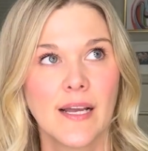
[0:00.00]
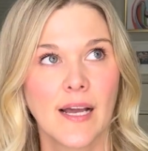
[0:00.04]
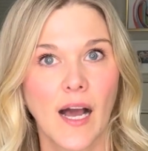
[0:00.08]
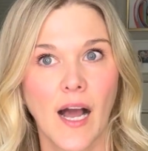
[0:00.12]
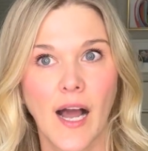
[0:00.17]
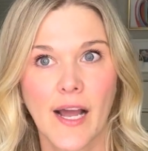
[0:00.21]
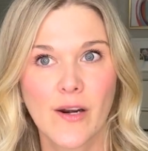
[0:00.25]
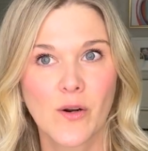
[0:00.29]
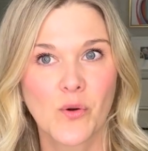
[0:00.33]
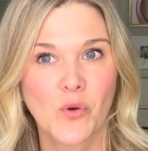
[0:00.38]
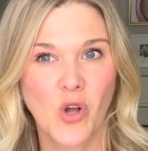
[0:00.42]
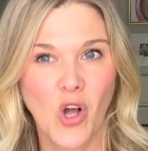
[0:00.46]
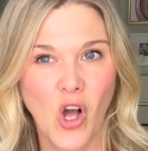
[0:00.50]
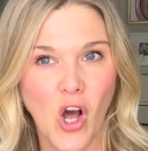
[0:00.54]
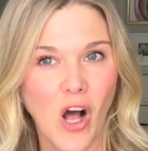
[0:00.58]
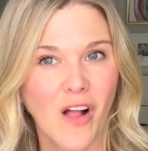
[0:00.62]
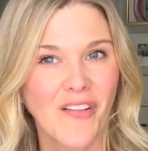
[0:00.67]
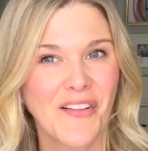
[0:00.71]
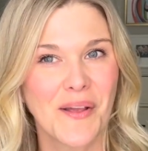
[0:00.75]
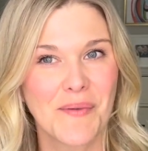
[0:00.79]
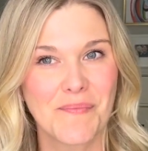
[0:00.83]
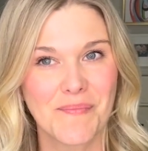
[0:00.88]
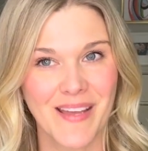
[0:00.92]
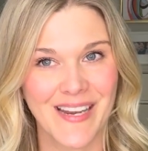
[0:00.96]
I don't call
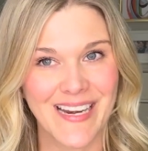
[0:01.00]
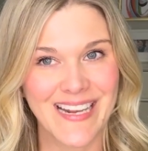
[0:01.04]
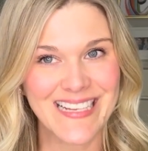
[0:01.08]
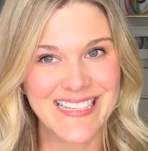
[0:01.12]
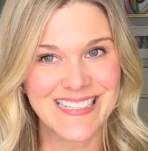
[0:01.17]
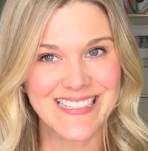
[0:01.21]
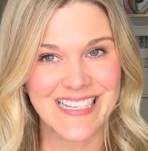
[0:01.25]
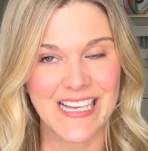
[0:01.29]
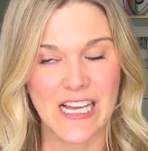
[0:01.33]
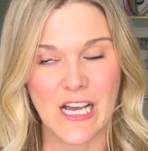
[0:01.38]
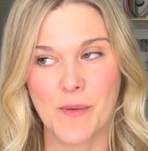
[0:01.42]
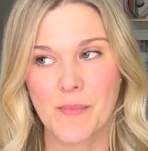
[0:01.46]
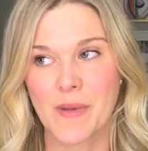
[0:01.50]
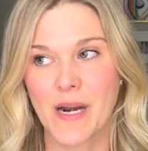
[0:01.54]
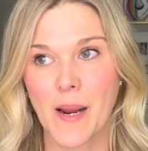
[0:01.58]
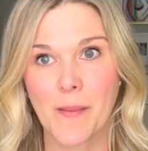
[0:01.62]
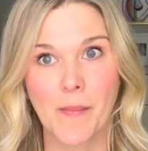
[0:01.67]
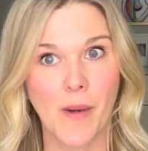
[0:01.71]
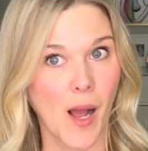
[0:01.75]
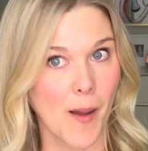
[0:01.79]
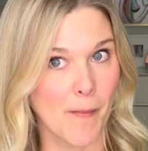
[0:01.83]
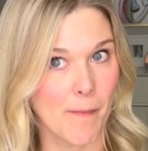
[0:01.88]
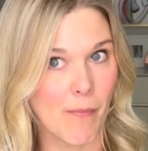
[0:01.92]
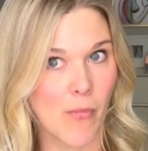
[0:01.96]
it mini stim and I'm
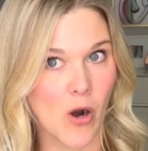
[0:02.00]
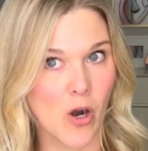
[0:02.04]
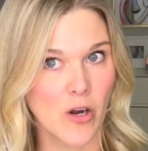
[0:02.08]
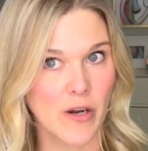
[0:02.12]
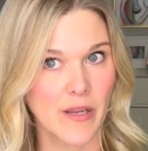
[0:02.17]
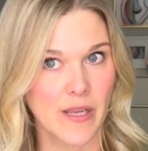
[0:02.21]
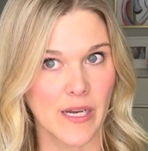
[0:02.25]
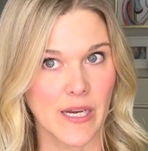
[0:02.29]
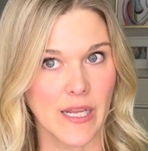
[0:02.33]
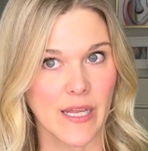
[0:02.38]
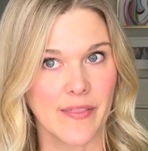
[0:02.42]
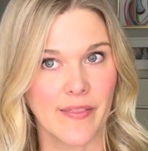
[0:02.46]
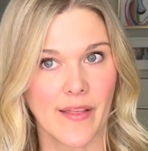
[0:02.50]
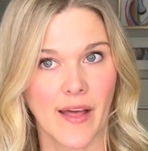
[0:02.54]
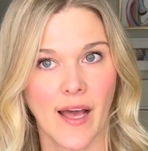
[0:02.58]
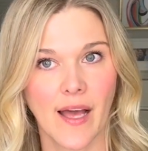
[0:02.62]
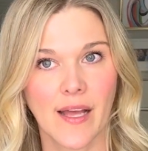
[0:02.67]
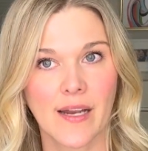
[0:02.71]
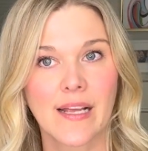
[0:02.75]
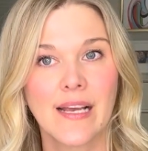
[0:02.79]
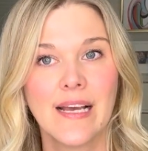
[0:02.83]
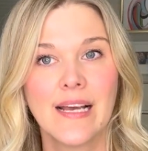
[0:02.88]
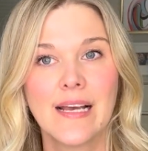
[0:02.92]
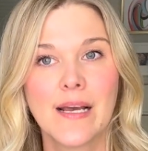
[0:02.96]
not marketing
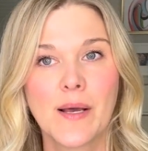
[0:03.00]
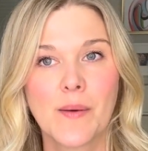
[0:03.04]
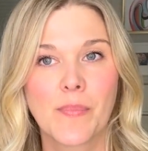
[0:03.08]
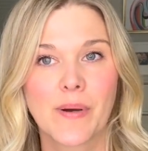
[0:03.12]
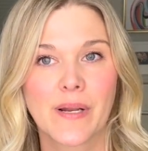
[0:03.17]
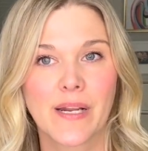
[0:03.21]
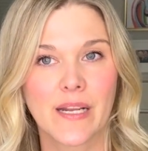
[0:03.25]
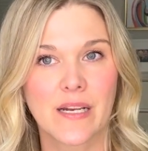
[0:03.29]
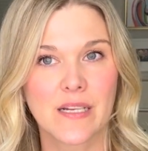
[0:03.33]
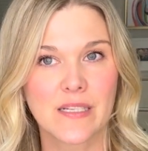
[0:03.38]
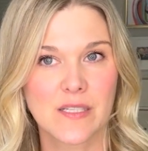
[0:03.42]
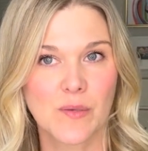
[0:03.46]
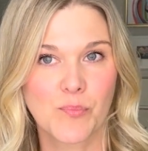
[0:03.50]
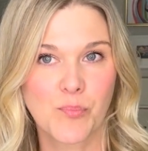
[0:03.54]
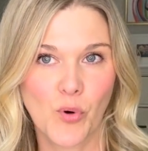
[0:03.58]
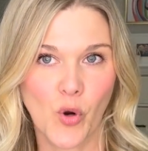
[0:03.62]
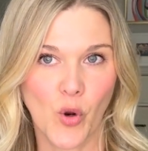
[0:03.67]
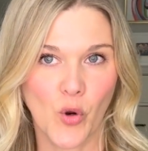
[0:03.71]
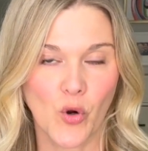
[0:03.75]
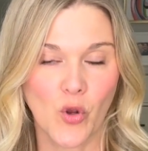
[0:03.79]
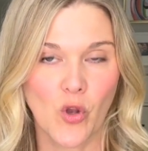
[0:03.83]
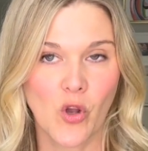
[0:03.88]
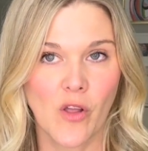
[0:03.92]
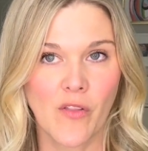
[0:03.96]
that, but it is a
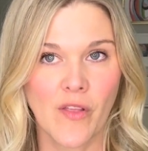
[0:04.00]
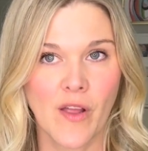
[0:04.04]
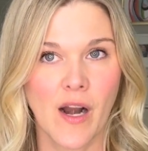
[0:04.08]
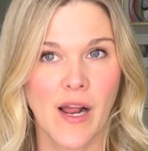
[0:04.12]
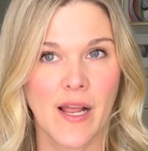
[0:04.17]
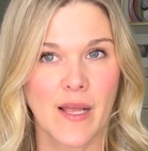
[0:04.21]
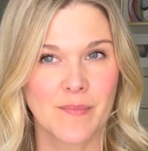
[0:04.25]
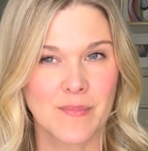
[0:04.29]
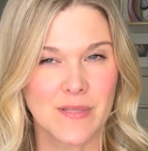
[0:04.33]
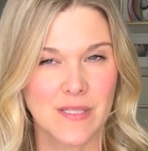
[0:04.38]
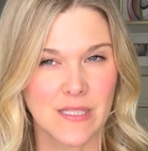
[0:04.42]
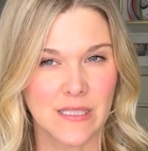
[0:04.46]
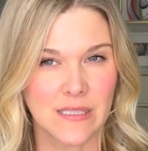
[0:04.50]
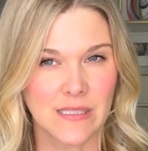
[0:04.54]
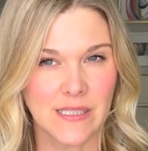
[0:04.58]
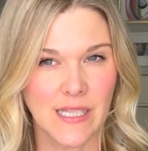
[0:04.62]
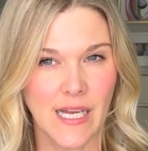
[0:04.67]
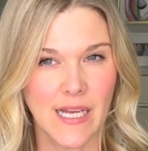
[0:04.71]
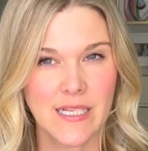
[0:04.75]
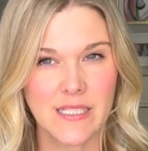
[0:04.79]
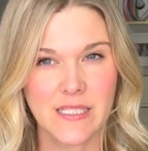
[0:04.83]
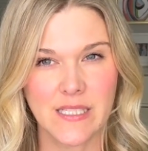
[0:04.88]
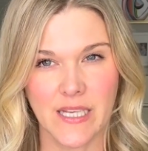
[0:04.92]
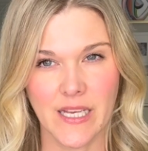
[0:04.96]
protocol that I am
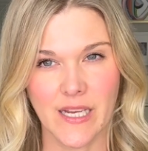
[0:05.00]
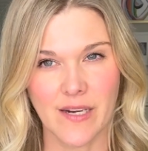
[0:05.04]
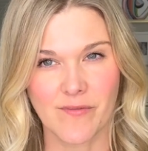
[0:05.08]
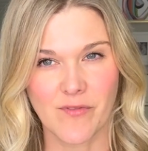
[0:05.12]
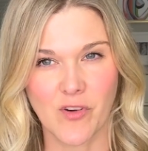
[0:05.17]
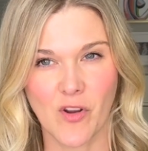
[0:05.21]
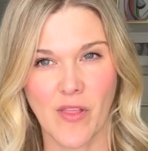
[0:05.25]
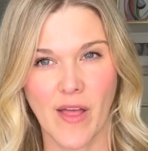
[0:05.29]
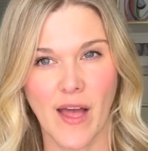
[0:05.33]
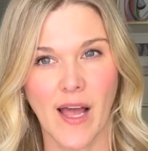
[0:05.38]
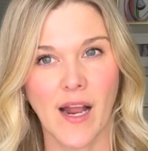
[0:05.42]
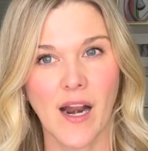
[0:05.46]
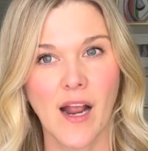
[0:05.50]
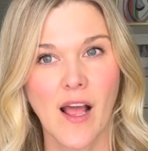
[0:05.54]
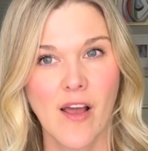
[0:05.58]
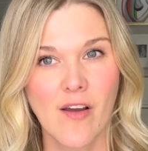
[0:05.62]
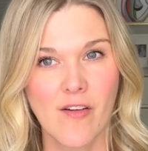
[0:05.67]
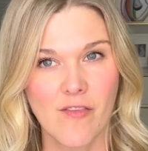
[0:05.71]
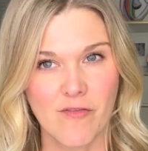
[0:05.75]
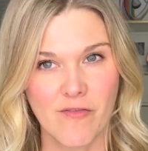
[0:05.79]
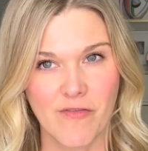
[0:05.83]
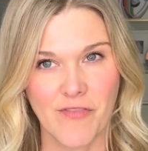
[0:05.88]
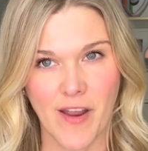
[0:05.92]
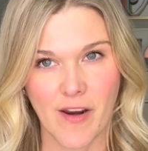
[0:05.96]
selecting for that
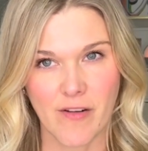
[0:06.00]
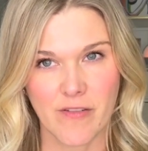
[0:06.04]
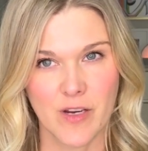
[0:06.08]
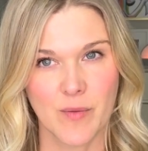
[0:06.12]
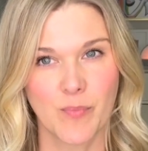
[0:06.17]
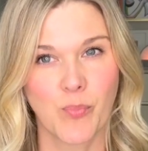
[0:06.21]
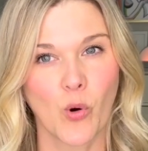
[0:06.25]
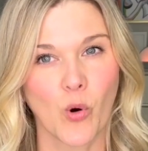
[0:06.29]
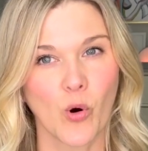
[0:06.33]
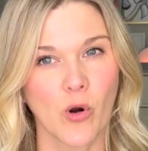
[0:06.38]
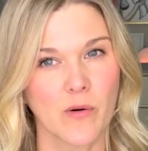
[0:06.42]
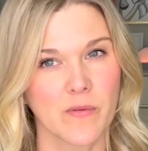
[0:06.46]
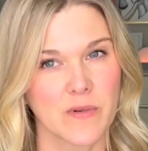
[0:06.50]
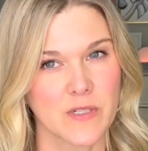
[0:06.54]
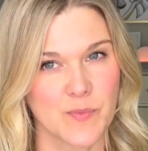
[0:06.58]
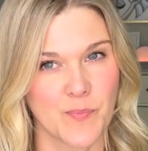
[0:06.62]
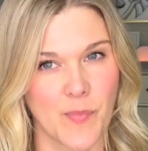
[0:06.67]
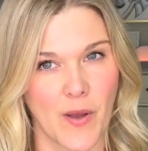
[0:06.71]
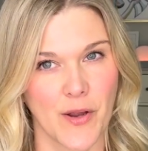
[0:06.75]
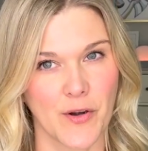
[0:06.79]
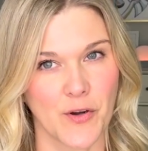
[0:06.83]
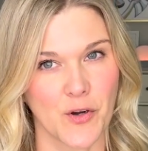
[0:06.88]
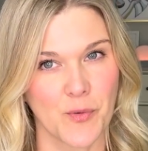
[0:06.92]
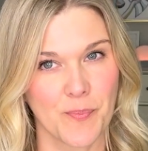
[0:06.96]
very poor
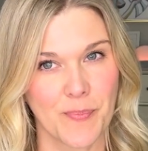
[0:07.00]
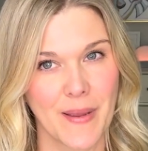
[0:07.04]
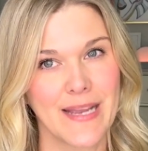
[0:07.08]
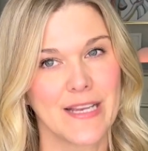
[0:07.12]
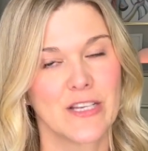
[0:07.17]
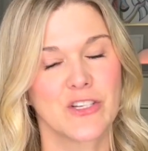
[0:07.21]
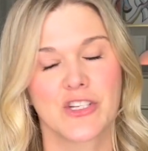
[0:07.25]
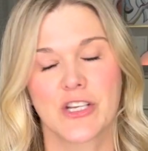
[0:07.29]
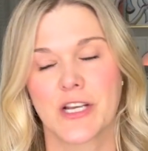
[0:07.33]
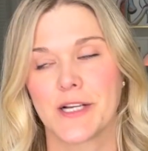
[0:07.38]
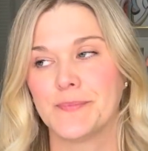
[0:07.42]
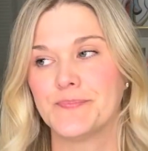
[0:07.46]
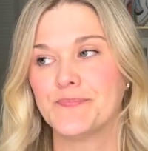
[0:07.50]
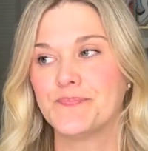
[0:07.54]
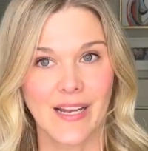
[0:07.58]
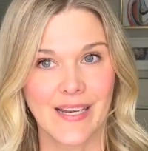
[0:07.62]
responder patient.